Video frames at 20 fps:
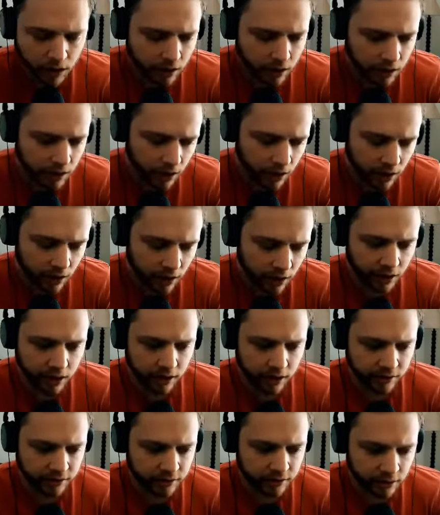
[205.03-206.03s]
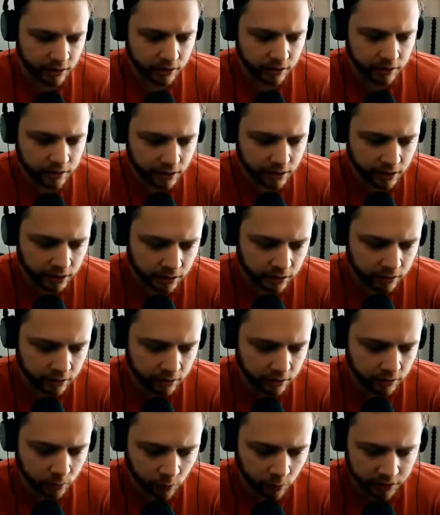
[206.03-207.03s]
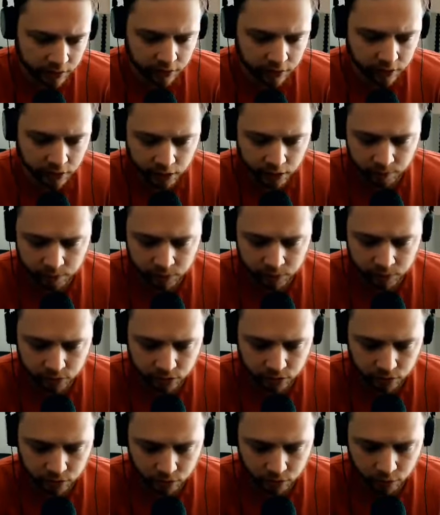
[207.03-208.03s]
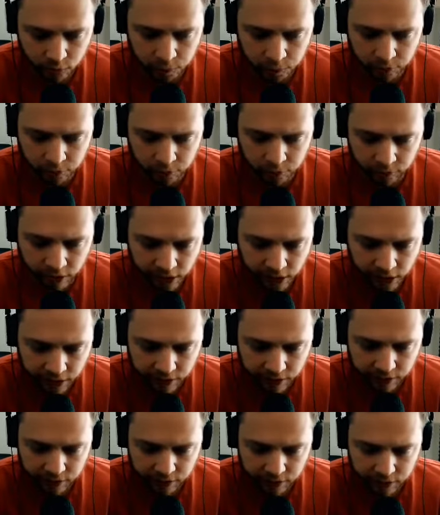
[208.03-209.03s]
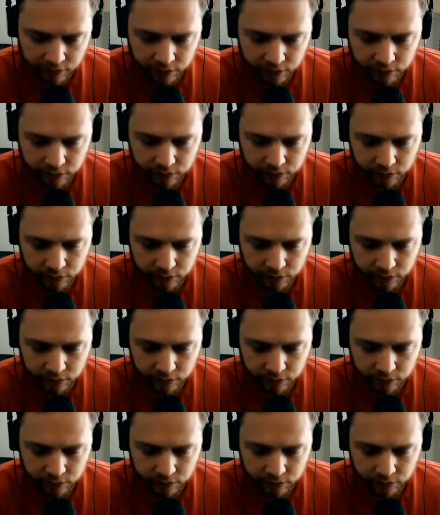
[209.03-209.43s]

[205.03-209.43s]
Yeah, I, I think that when it comes to providing